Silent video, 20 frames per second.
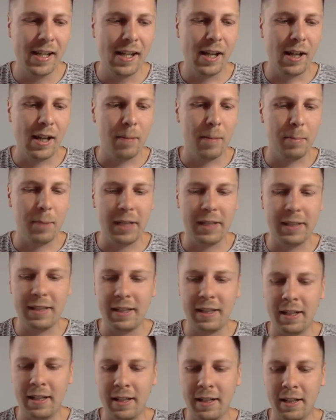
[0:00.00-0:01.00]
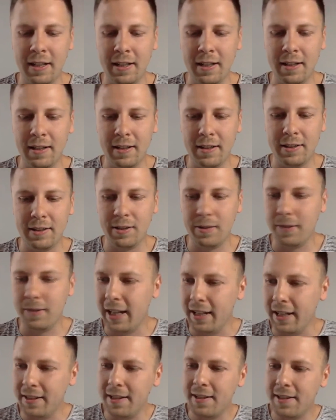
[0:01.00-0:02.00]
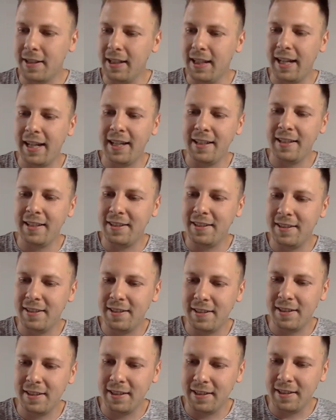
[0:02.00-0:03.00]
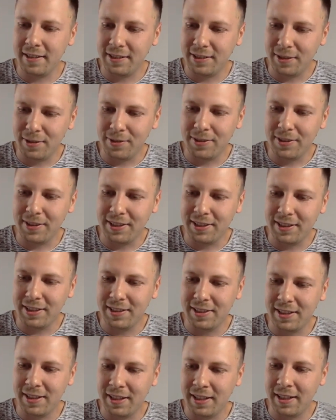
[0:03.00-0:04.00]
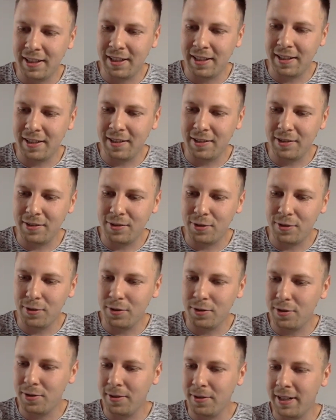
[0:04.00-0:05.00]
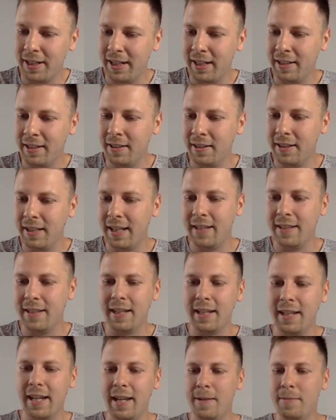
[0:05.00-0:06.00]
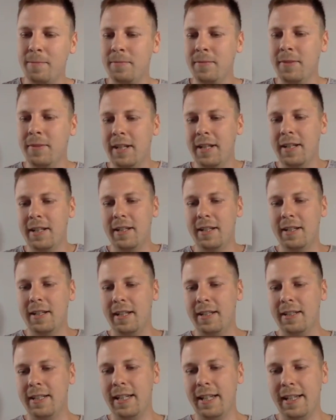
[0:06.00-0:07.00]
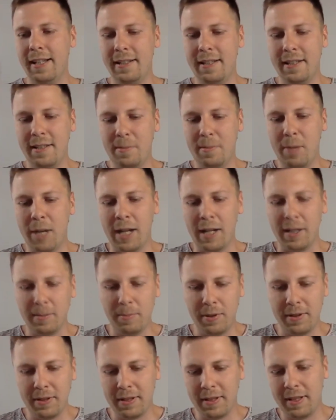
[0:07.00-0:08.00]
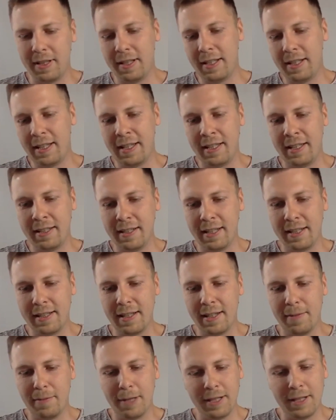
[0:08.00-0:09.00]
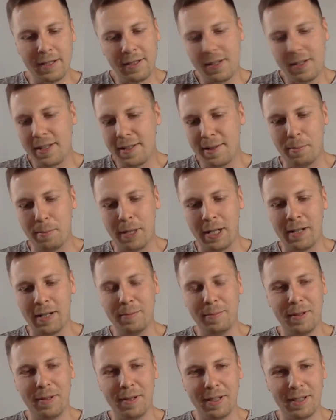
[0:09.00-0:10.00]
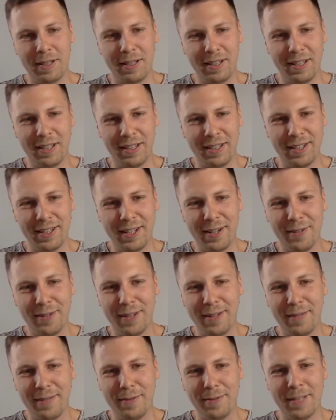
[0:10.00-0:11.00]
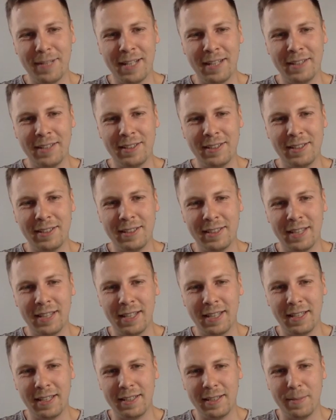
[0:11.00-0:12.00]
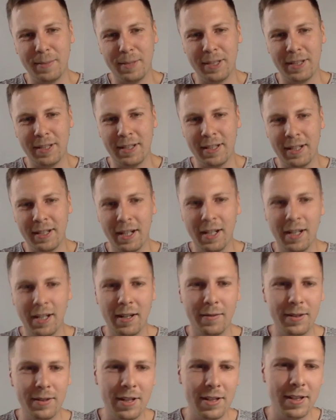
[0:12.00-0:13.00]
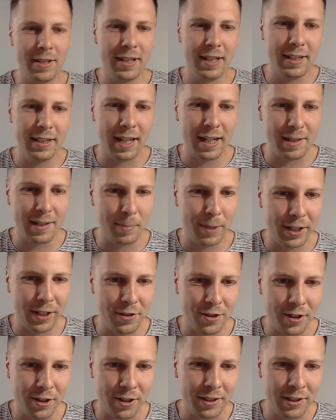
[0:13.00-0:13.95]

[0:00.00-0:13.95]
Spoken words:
But so we had these clients. So this is the true story. And yeah, they came and they had this bulb and they said, well, it's just a bulb. You know, everyone else is selling similar. We just need nice pictures.